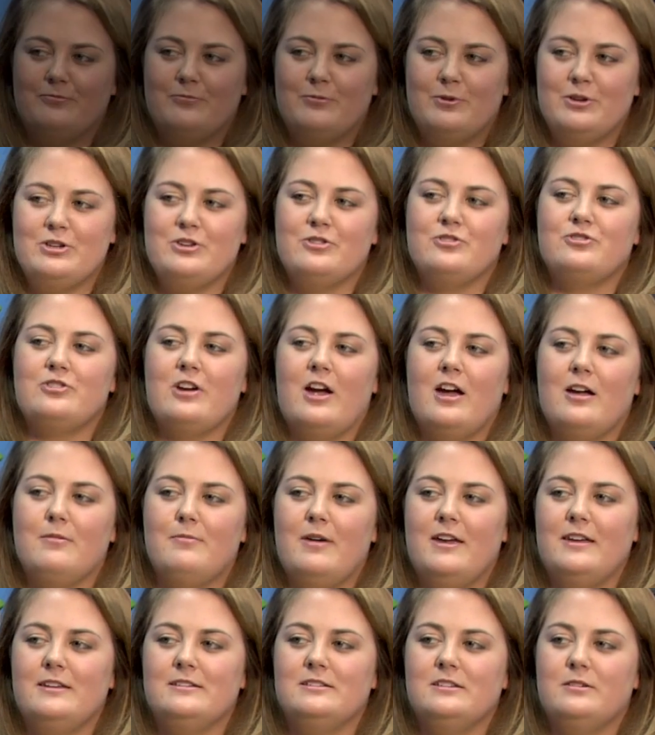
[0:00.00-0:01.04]
When your child
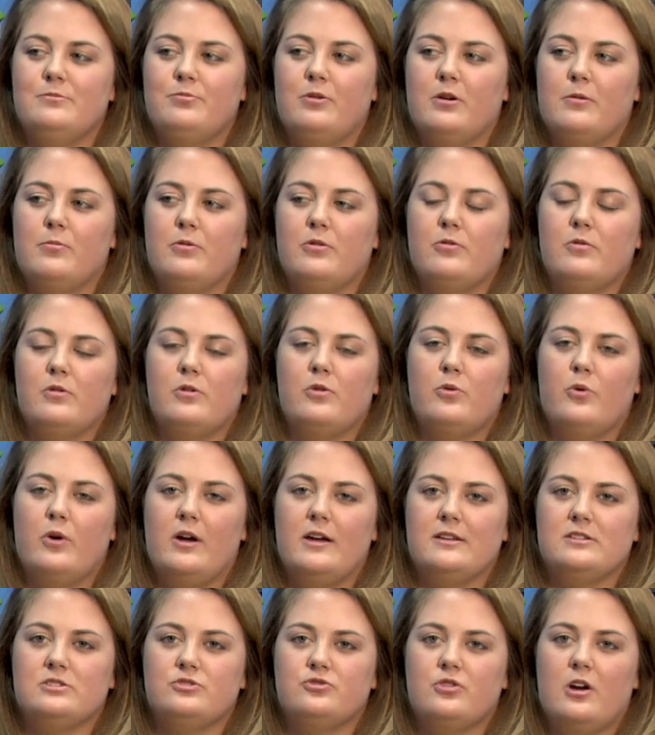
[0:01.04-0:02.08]
makes an appropriate
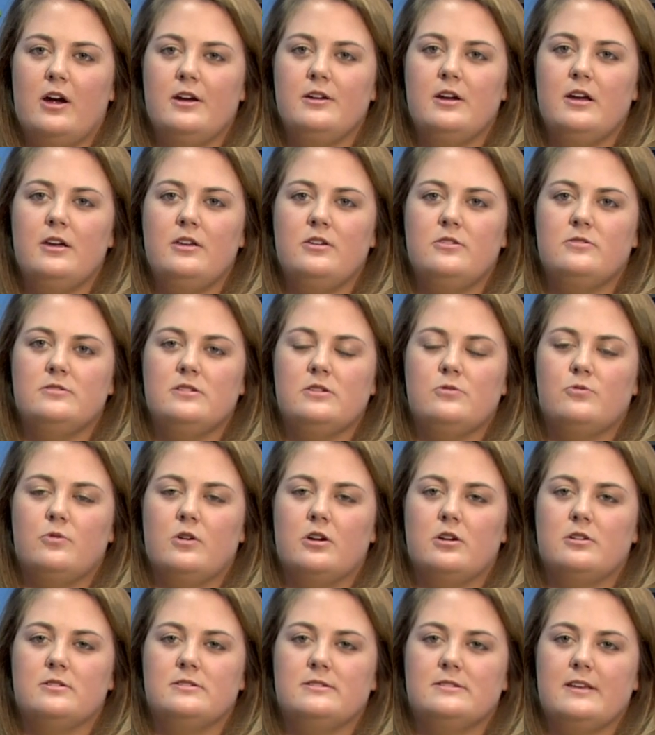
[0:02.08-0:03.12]
request, try not using
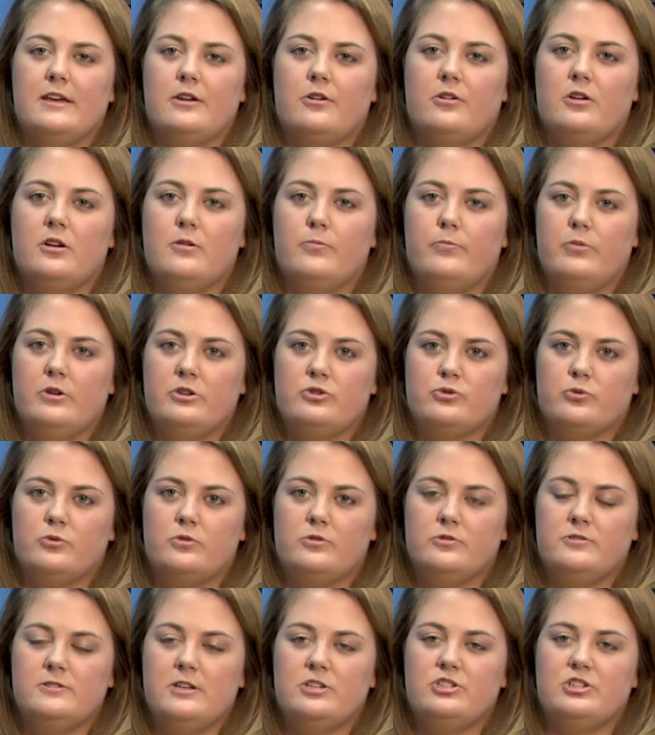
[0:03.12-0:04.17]
words that are
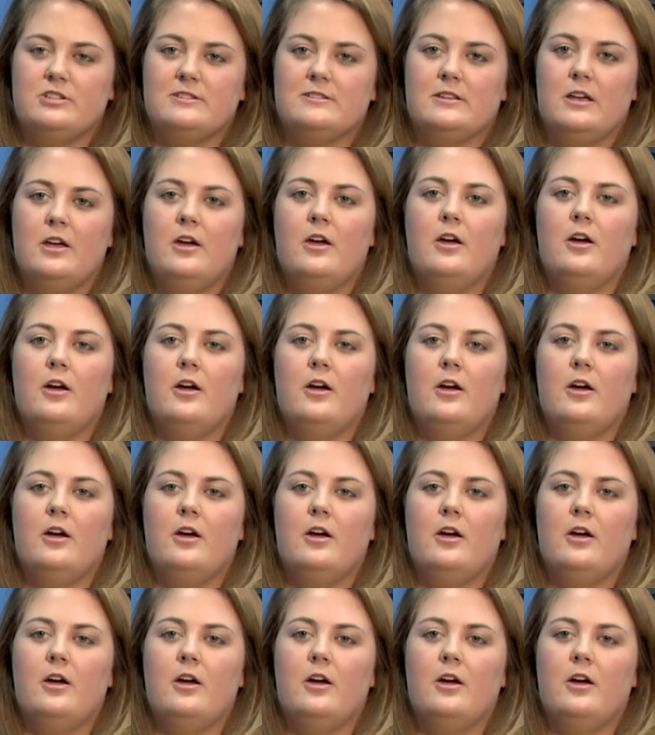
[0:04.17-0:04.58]
habitual, such as